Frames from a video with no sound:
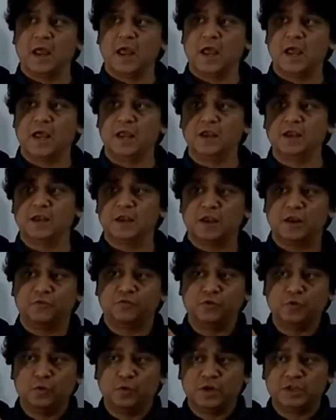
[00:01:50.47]
and
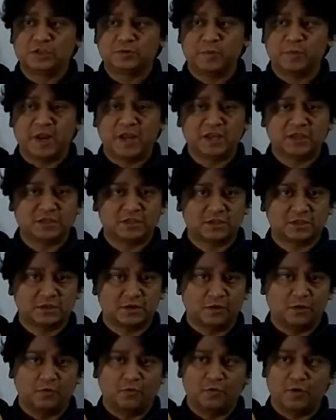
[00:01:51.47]
if you
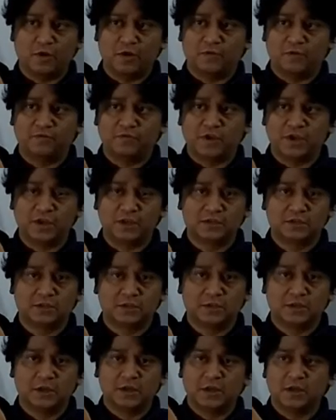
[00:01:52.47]
displace one of these,
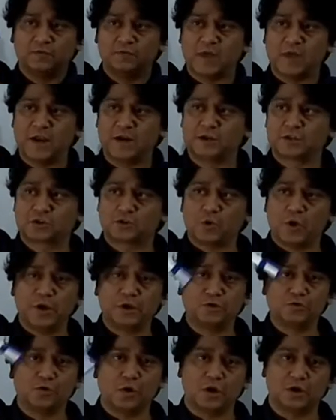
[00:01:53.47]
then it's
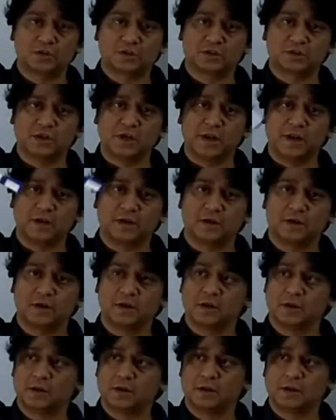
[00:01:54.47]
going to oscillate.
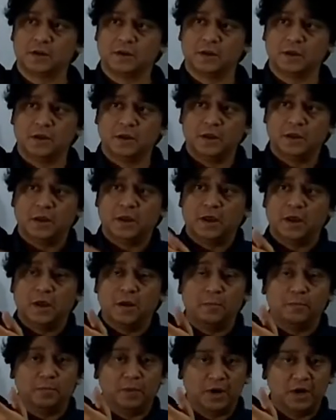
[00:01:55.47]

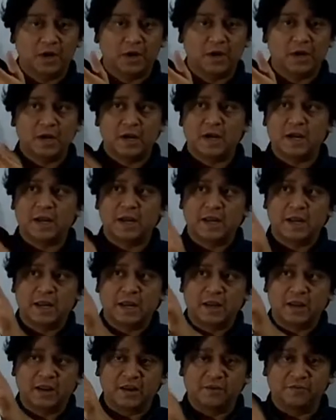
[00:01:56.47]
But
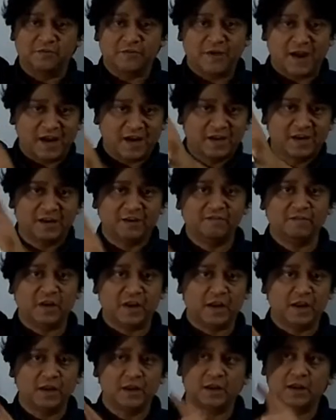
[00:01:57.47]

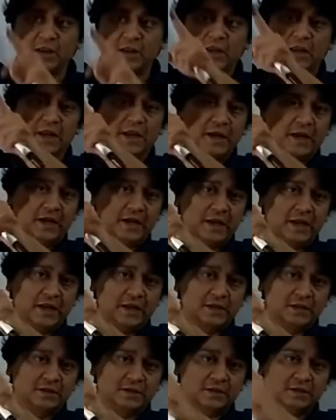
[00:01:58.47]
effectively, it
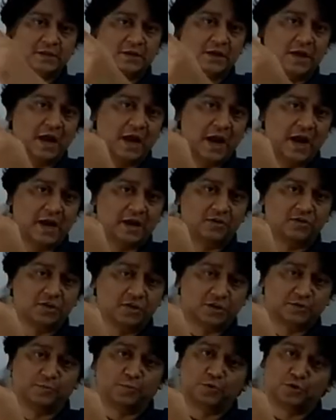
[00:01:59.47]
is at
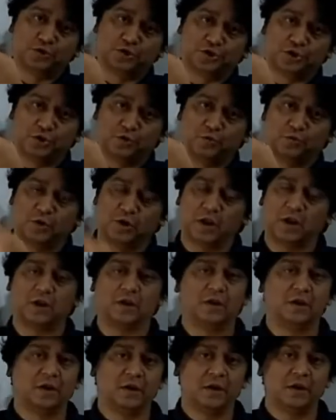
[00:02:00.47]
this position only.
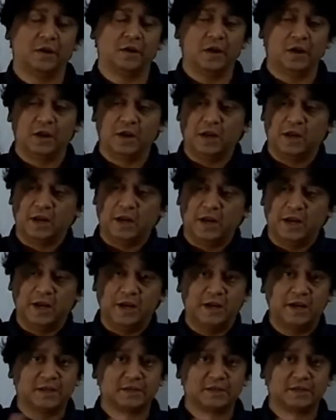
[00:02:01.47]
It